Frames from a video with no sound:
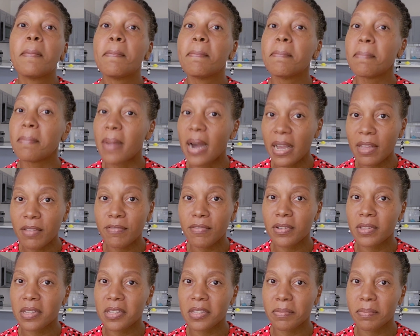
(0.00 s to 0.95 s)

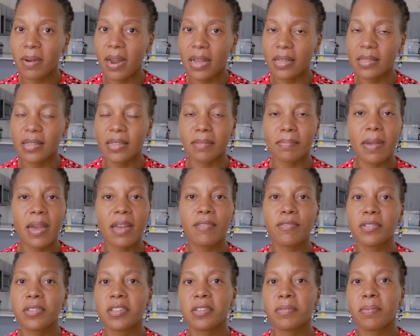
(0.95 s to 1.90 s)
Mindfulness
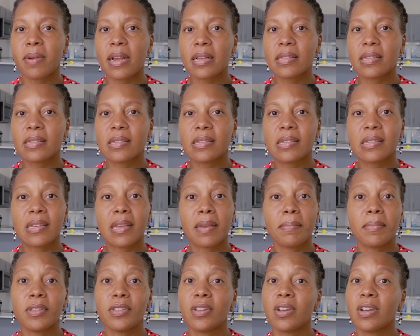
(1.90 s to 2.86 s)
practices
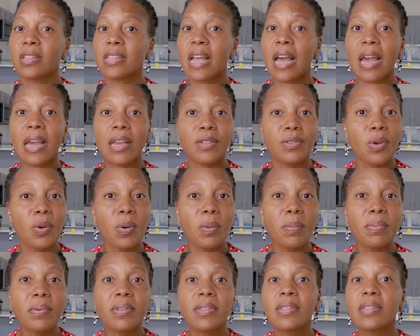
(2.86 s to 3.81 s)
can be done eyes
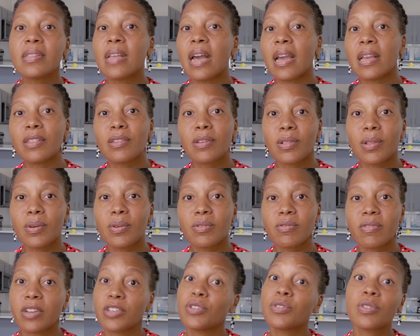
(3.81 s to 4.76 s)
open, eyes closed, right?